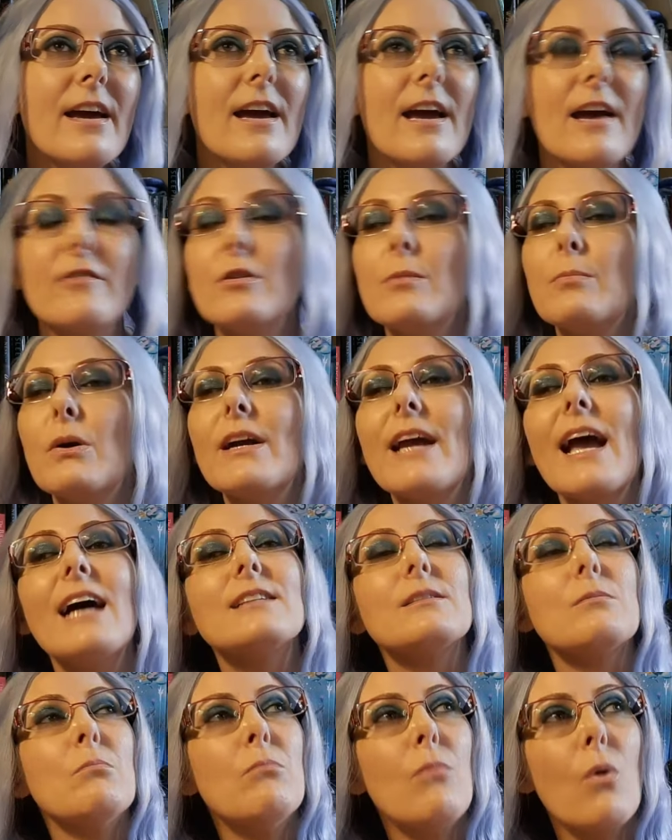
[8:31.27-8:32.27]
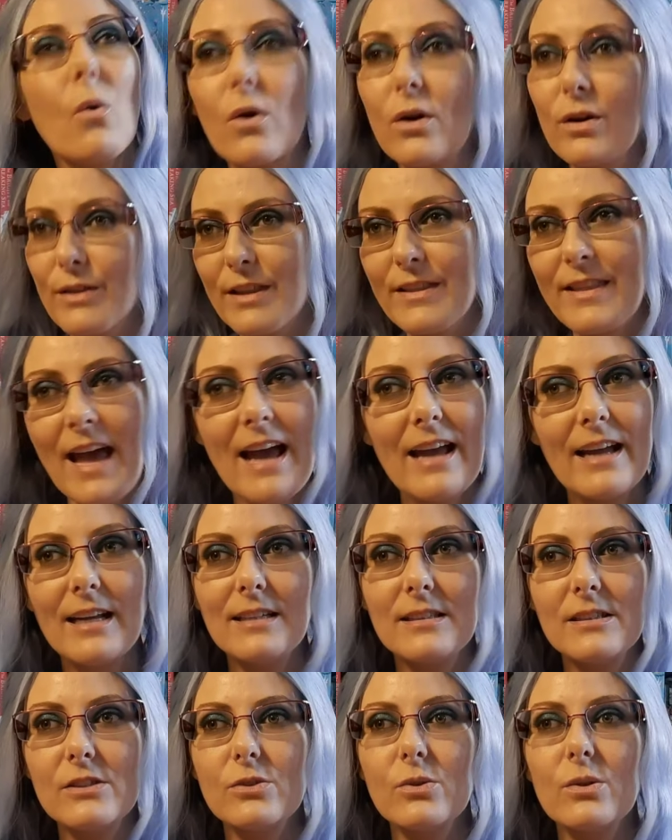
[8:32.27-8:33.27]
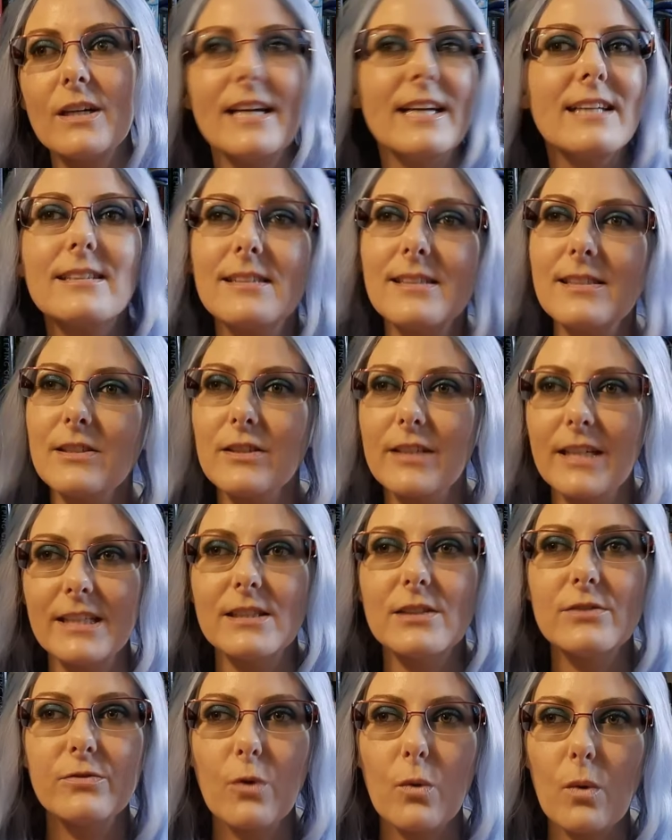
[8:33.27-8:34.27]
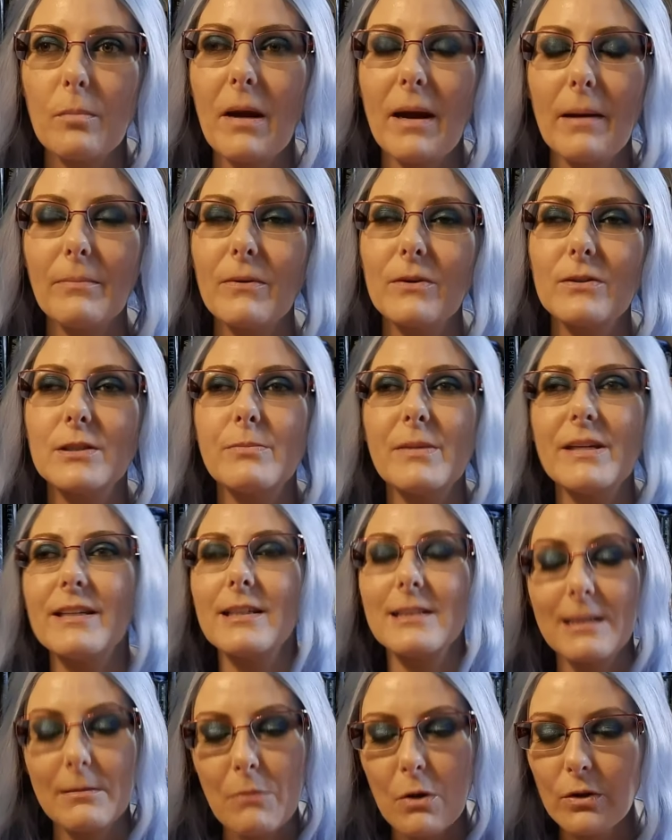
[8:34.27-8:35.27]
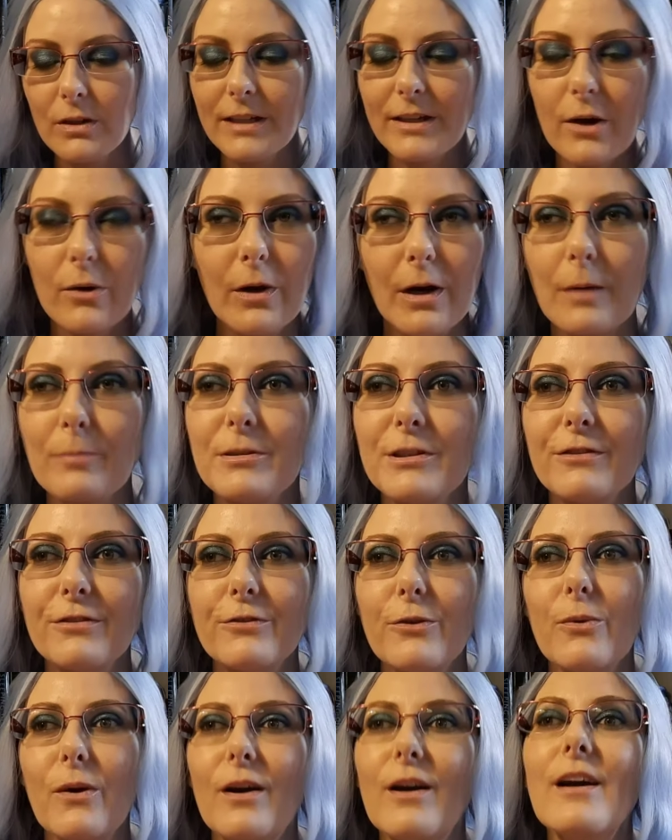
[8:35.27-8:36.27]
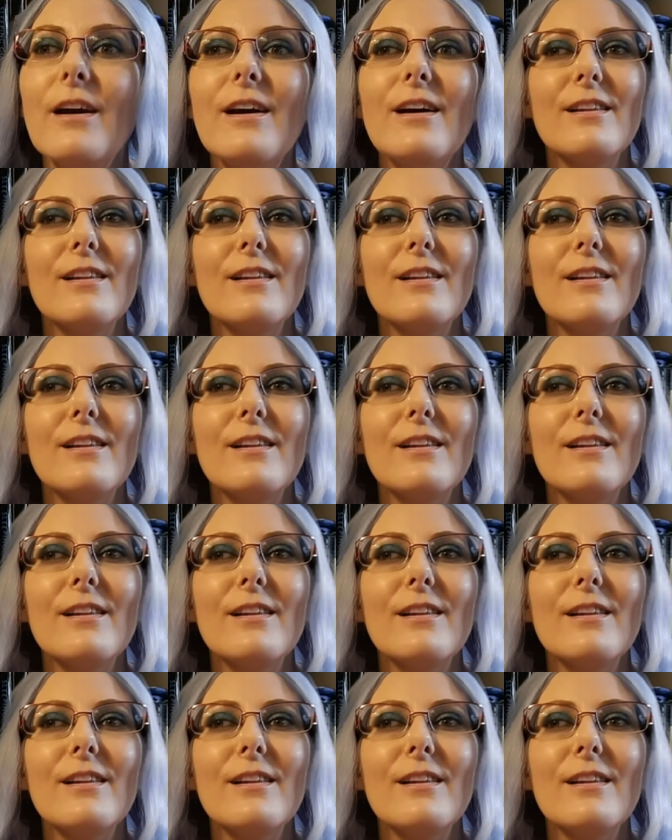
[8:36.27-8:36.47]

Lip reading: If a book has more than that in a story, it still gets 4 peppers, because I'm only going up to 4.